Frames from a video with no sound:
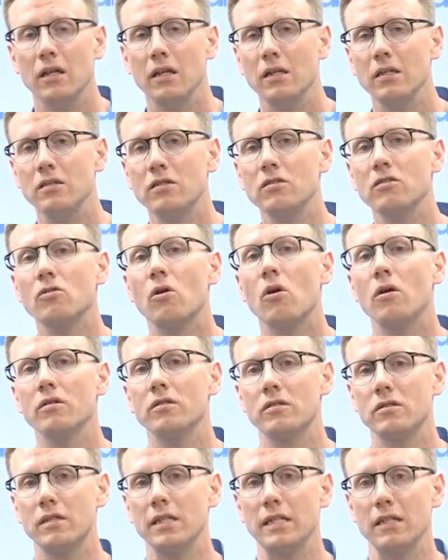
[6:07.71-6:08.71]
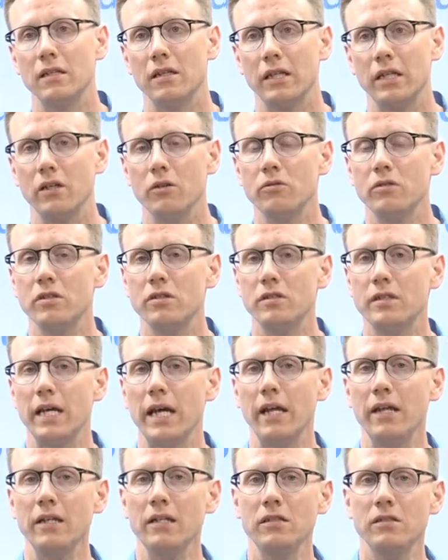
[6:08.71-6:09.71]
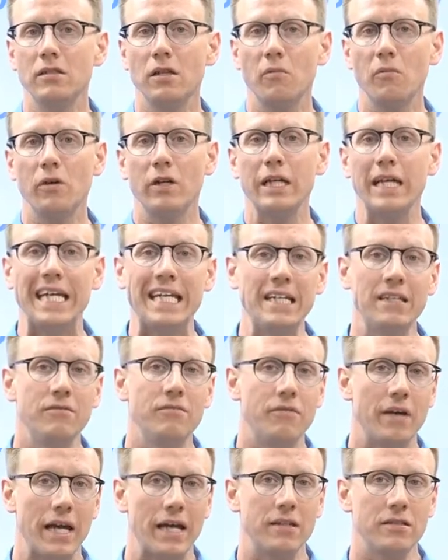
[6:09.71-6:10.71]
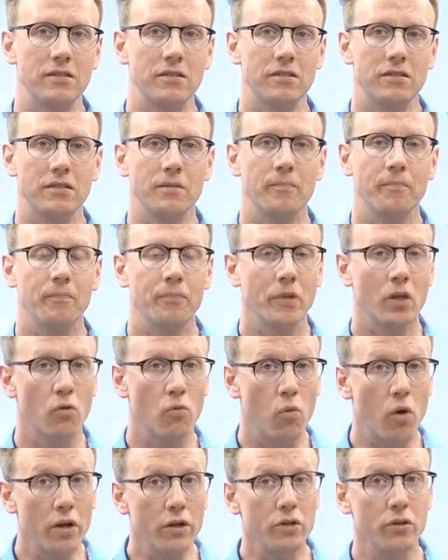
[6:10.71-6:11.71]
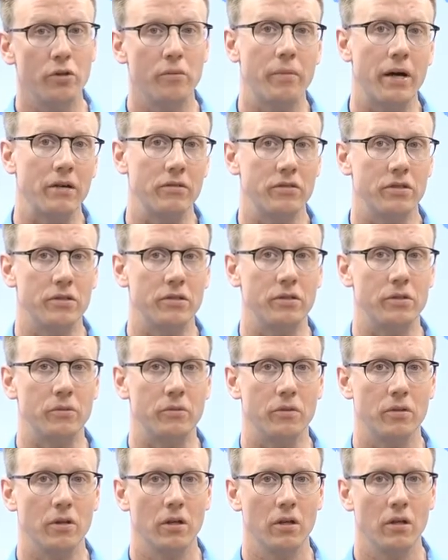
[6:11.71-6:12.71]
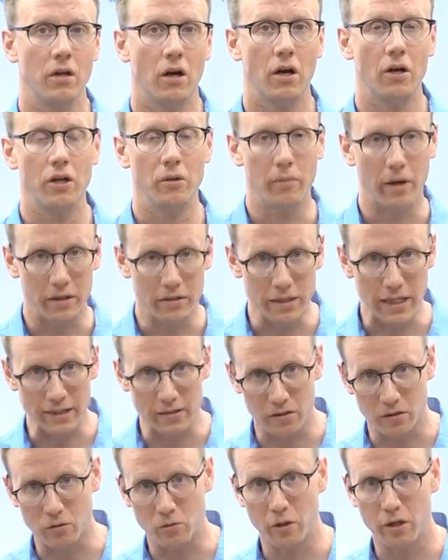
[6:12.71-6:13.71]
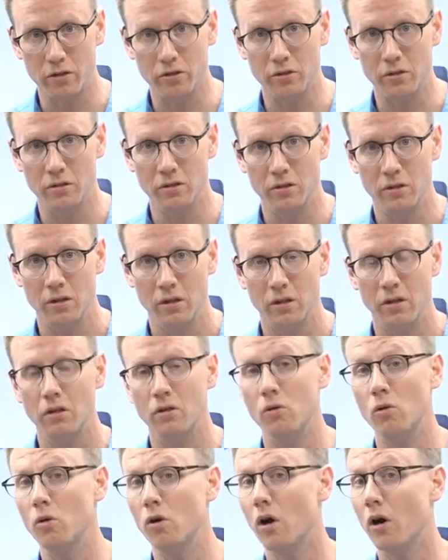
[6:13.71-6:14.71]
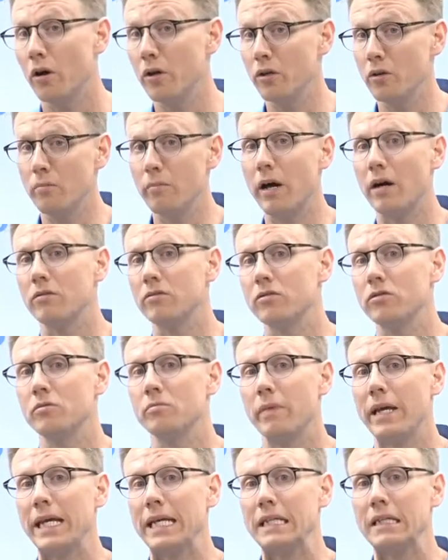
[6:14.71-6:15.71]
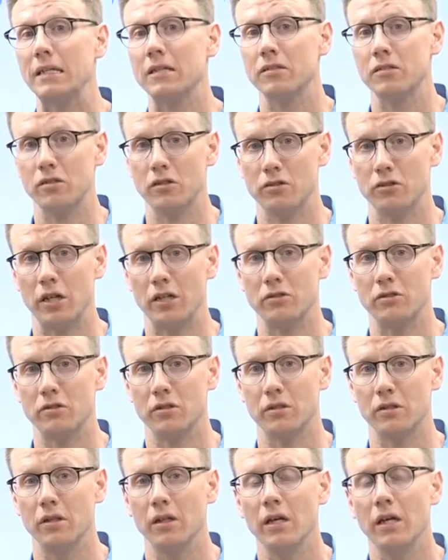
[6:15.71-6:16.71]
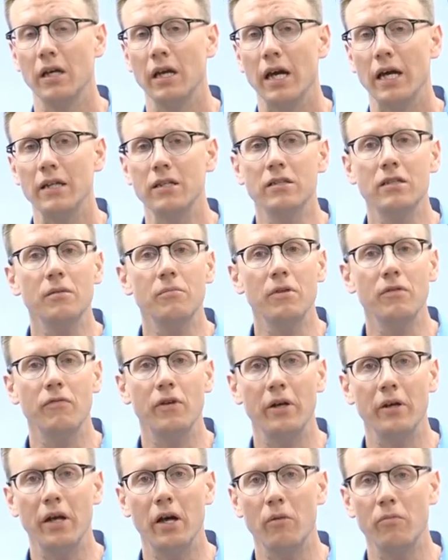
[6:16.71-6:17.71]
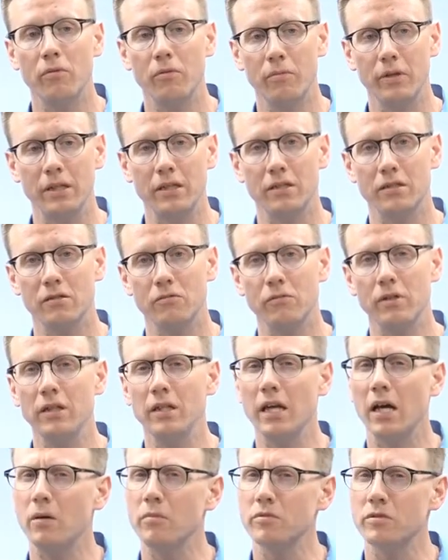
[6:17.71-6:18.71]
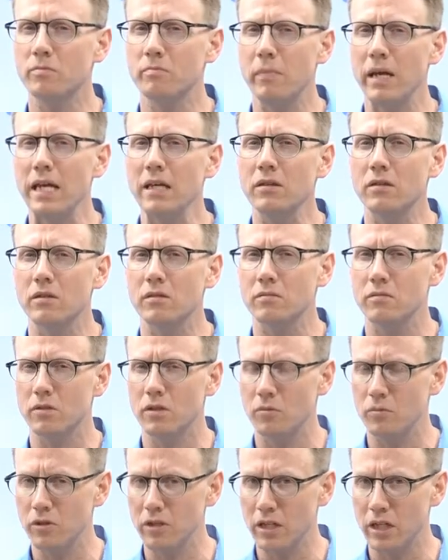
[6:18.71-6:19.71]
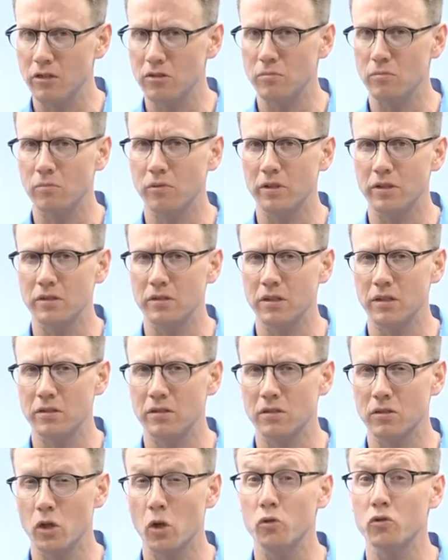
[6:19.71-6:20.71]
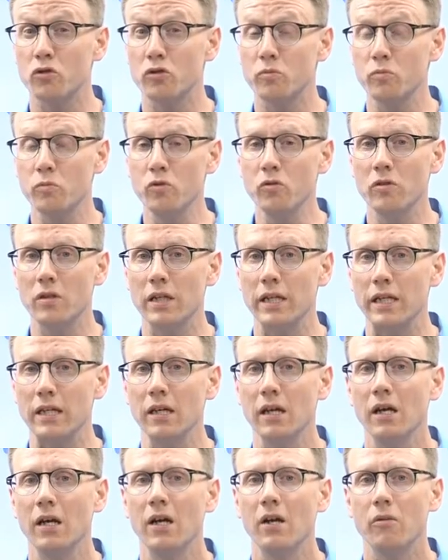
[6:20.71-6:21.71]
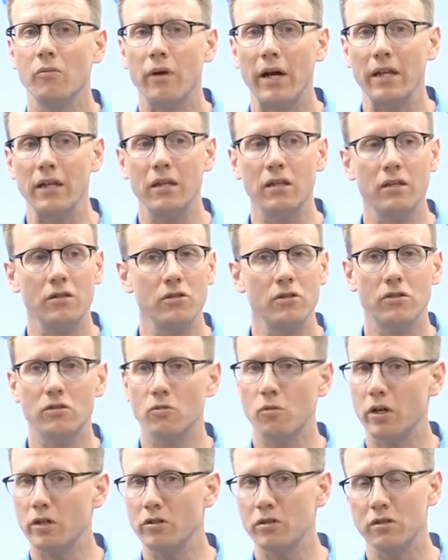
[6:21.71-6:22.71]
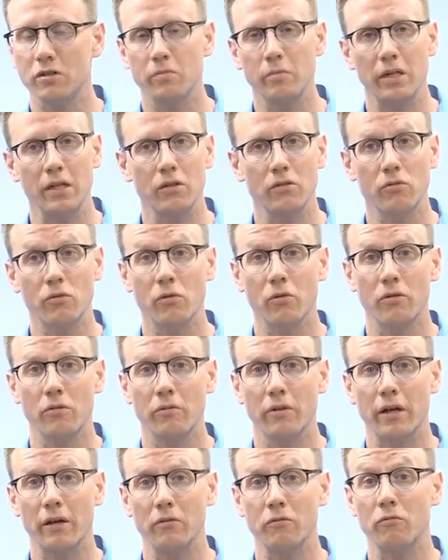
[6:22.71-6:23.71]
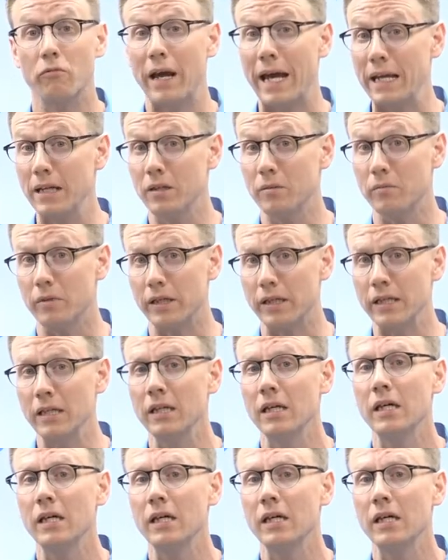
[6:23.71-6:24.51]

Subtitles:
This is called signaling. You're just telling someone in advance what you're about to do. Are you about to ask a question, or are you about to make a suggestion? And this can be very helpful because it really helps make the communication process go smoothly rather than just questions being thrown around randomly.